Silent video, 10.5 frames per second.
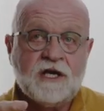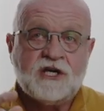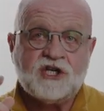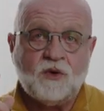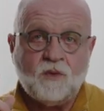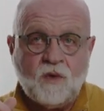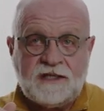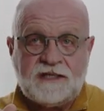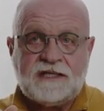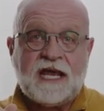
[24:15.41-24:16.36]
She
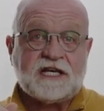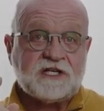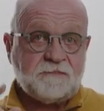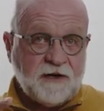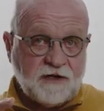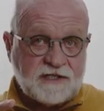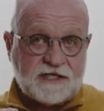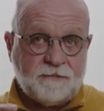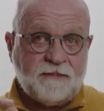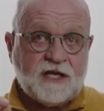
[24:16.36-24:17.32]
wouldn't experience
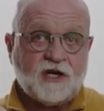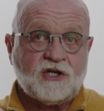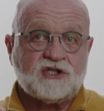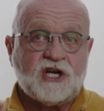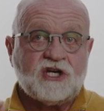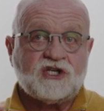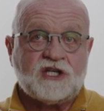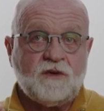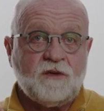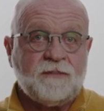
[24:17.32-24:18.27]
it because
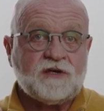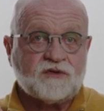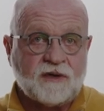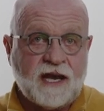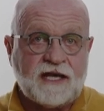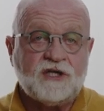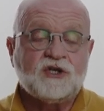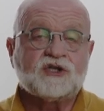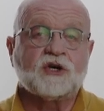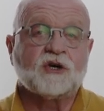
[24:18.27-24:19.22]
she would be
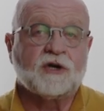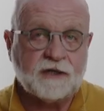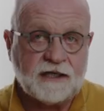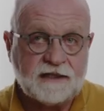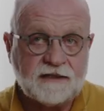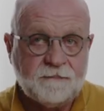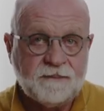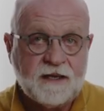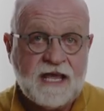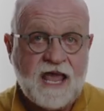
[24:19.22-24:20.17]
trying to earn it.
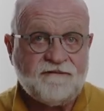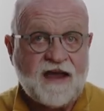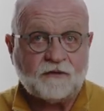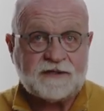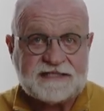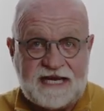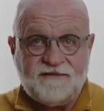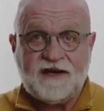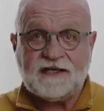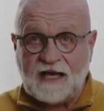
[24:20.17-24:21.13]
In fact,
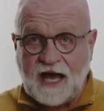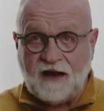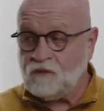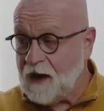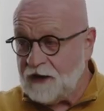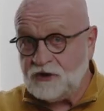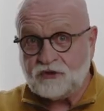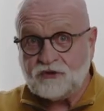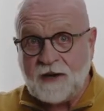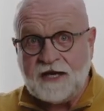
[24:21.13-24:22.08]
receiving love while you're
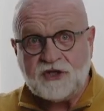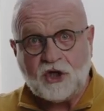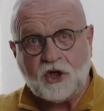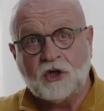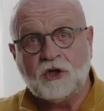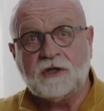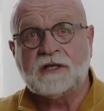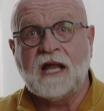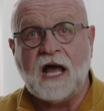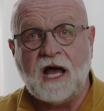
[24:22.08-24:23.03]
trying to earn
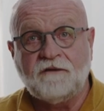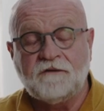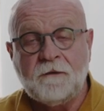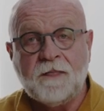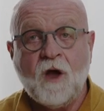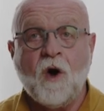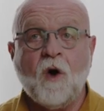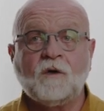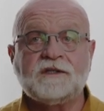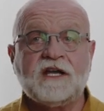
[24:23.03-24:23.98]
love
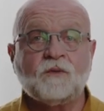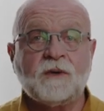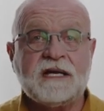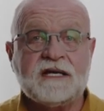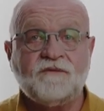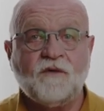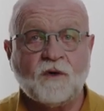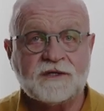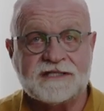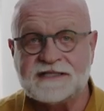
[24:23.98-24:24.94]
only
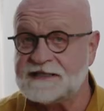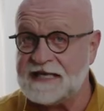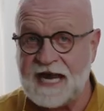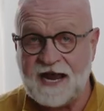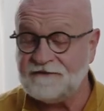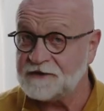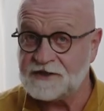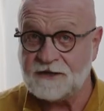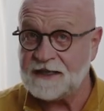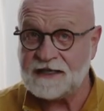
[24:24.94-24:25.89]
reinforces the
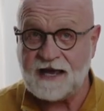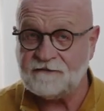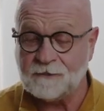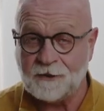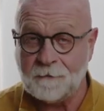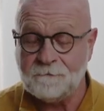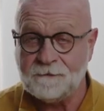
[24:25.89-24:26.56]
effort to be lovable